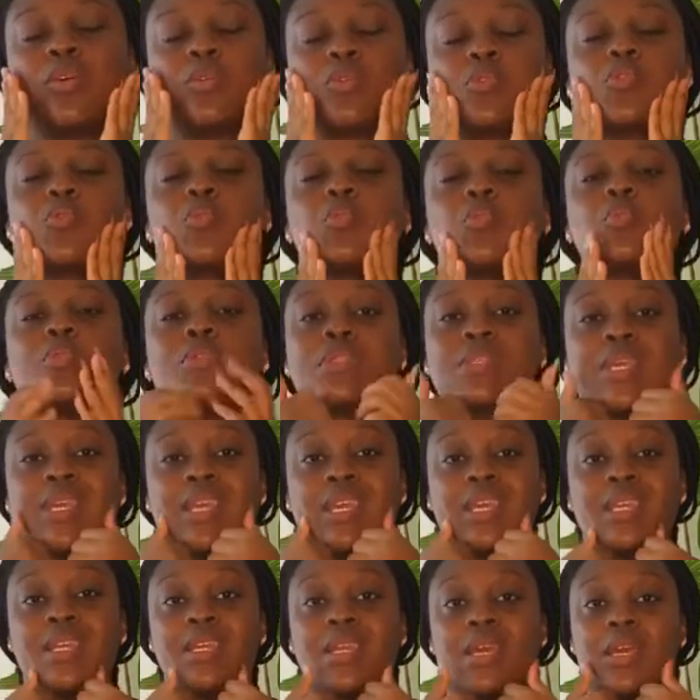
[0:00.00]

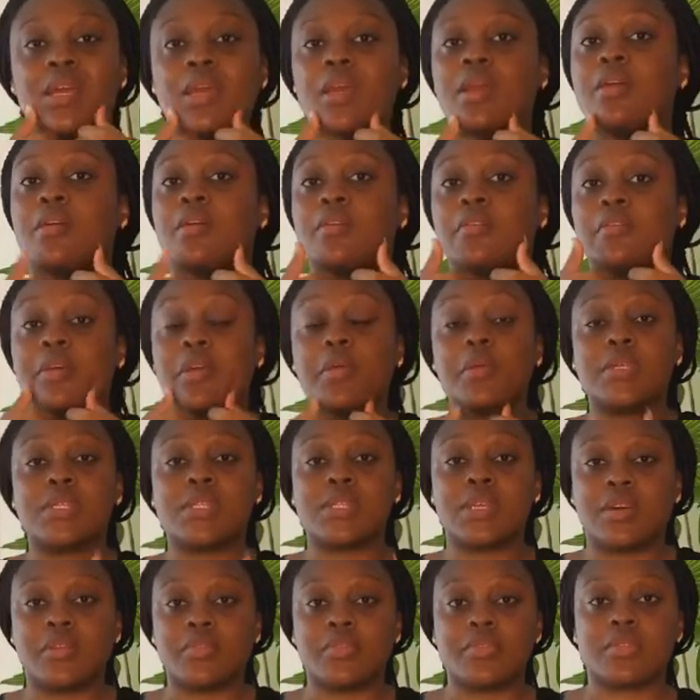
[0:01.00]
skin, very
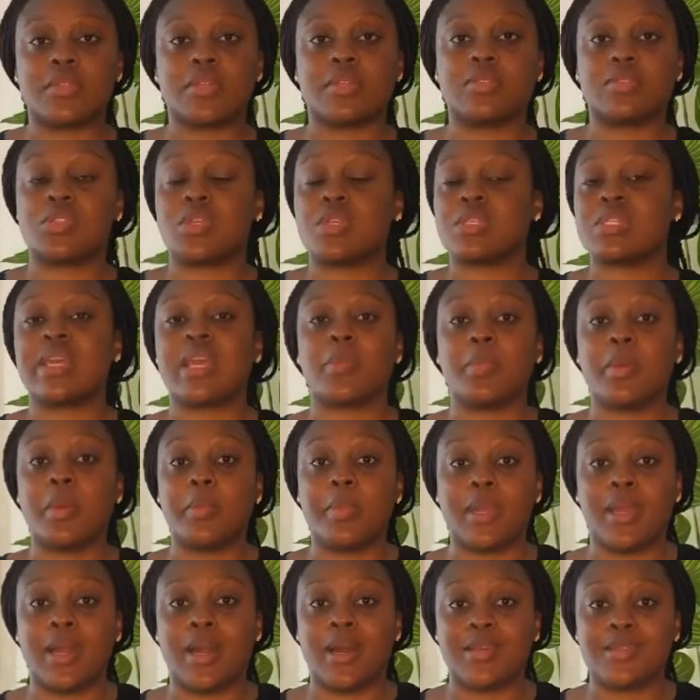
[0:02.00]
soft, just like baby
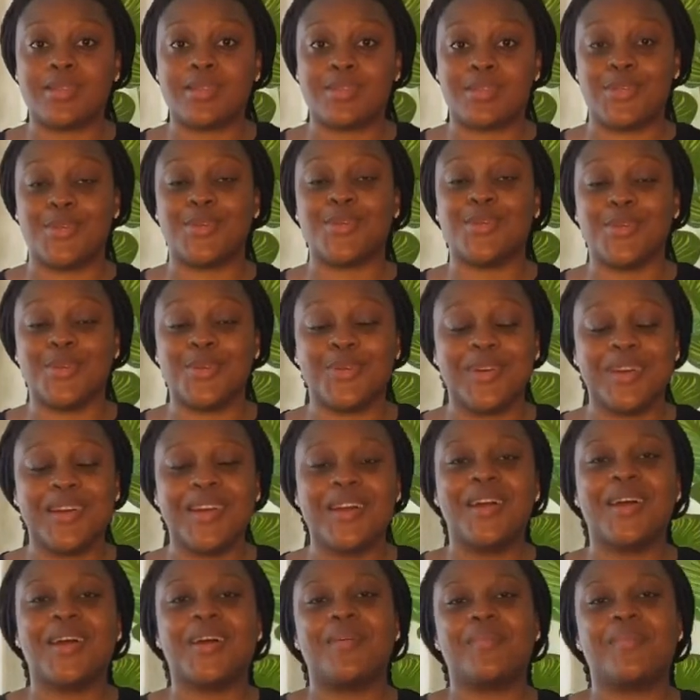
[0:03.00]
ass, you know.
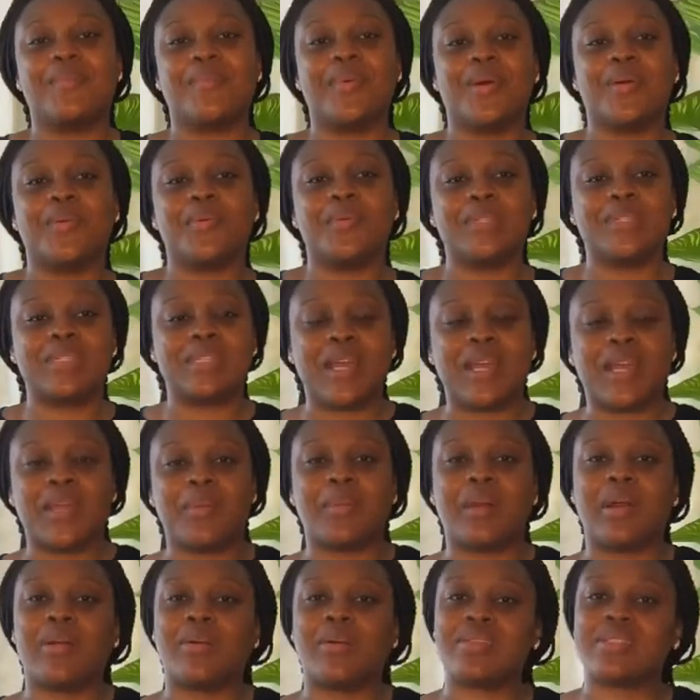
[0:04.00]
But with time,
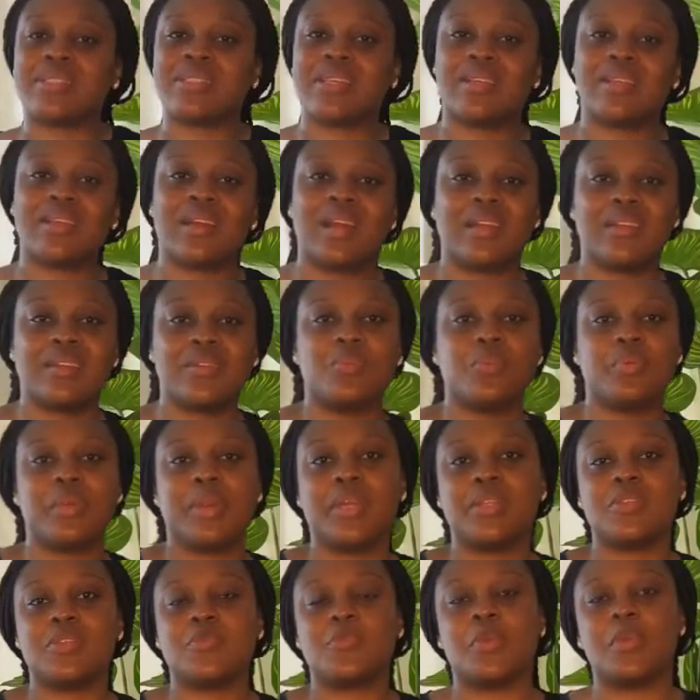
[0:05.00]
I started adding
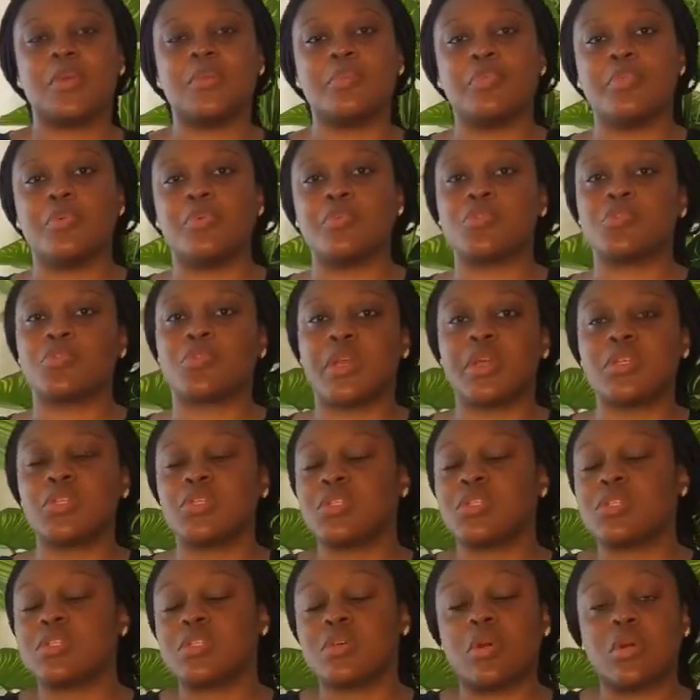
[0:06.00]
weight, pimples,
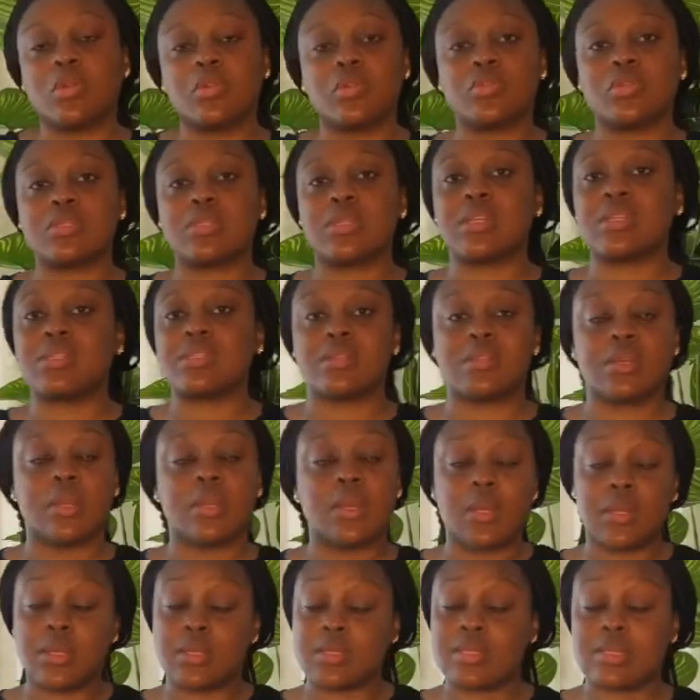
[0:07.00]
rashes, all those things
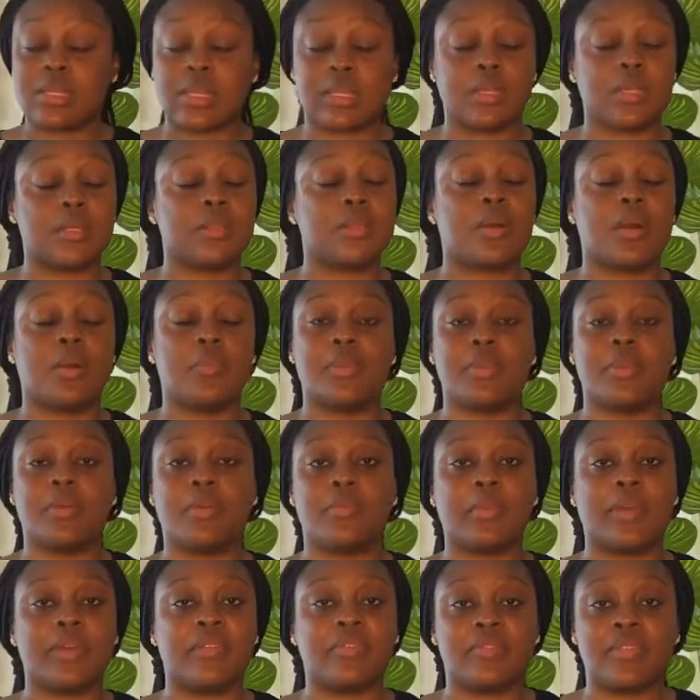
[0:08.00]
started coming on
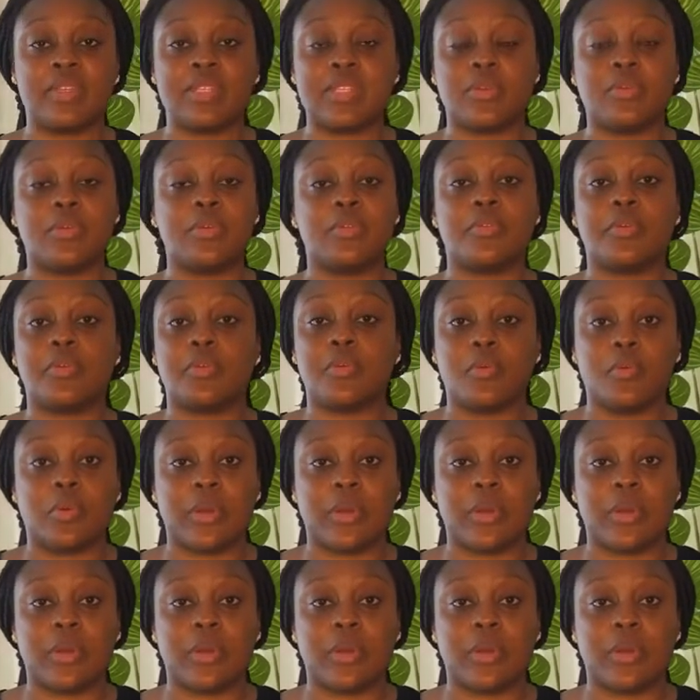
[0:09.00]
my face. I don't even know why.